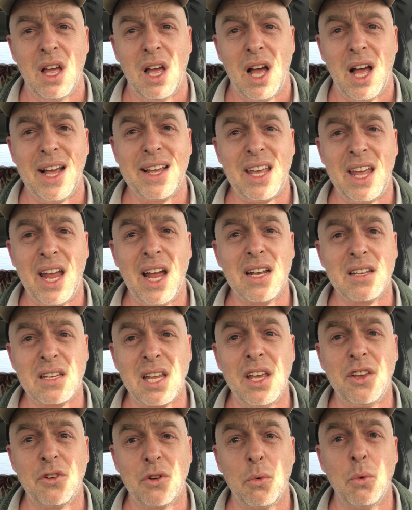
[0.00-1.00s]
I can't
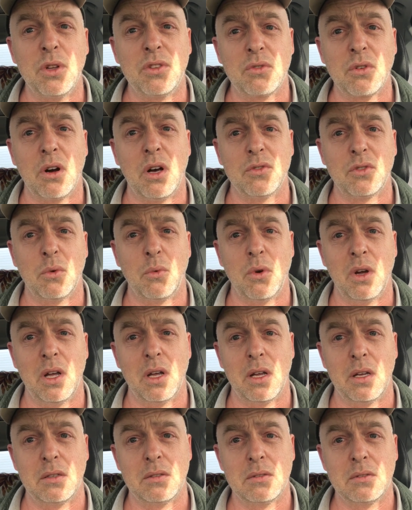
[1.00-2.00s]
take your withdrawals
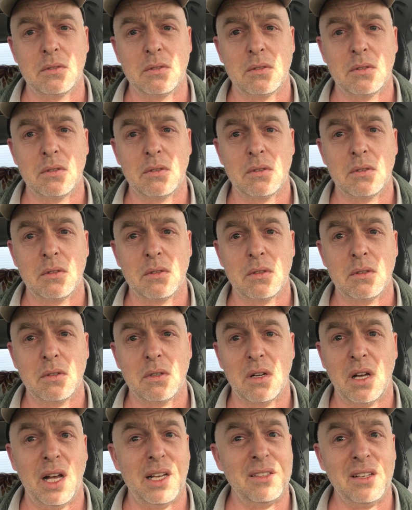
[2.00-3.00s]
away.
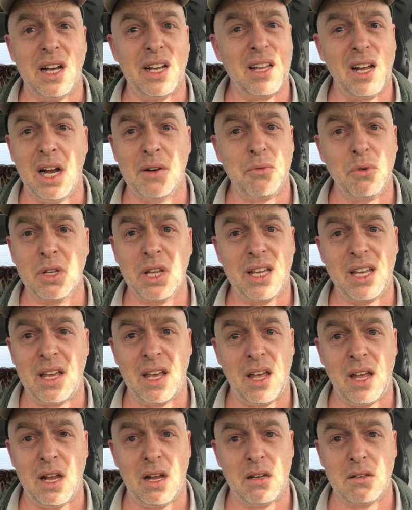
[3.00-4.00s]
I really
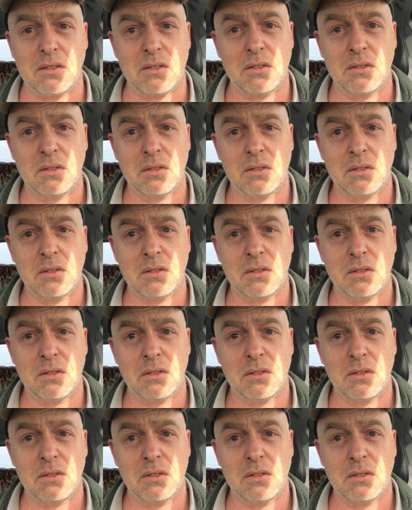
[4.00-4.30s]
can't.